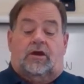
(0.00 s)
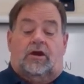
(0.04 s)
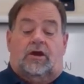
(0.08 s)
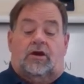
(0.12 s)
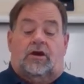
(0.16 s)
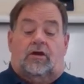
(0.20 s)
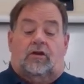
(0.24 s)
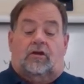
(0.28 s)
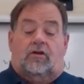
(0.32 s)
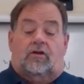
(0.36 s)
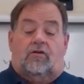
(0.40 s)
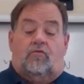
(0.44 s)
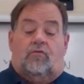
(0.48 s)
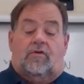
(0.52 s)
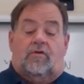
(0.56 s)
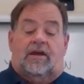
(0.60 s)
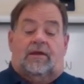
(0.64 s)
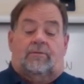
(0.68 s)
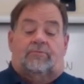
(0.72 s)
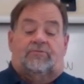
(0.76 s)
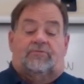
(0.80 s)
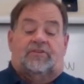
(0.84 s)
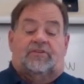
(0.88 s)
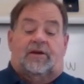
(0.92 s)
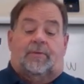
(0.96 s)
Color
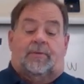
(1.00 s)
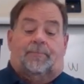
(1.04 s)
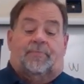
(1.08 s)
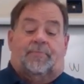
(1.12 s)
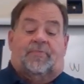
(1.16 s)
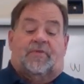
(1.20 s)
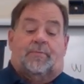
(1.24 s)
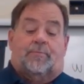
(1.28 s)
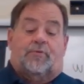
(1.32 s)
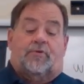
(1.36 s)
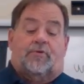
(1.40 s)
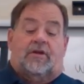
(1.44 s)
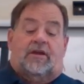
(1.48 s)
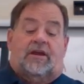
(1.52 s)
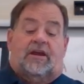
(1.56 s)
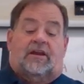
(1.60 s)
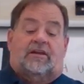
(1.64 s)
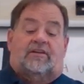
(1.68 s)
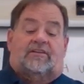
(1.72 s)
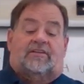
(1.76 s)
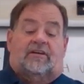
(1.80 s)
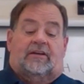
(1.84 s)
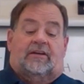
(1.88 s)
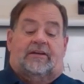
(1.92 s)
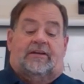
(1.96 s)
revs up the
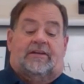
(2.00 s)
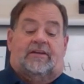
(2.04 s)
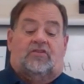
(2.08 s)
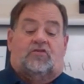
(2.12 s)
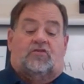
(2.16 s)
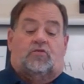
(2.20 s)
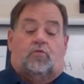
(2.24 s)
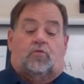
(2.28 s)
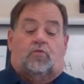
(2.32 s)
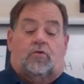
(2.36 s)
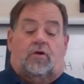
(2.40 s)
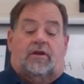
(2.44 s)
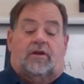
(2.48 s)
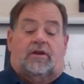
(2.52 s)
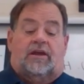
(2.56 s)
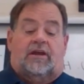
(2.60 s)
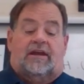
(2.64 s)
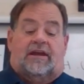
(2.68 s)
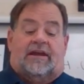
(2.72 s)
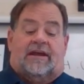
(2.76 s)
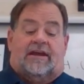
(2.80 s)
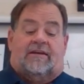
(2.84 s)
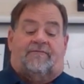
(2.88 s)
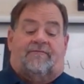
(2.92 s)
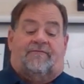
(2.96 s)
brain till it is
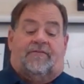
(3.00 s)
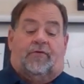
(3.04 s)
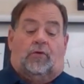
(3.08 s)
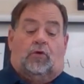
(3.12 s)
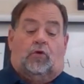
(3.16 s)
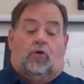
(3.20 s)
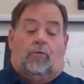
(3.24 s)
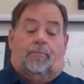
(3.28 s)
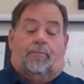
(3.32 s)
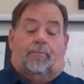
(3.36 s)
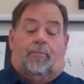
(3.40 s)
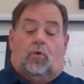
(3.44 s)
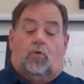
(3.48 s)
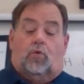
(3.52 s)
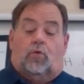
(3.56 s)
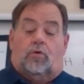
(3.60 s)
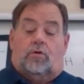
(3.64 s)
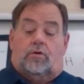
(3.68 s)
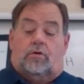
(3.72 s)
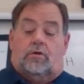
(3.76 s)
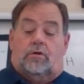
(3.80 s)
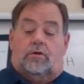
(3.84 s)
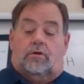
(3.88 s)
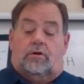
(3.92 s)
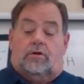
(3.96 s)
working at full
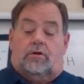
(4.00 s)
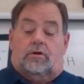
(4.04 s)
bore.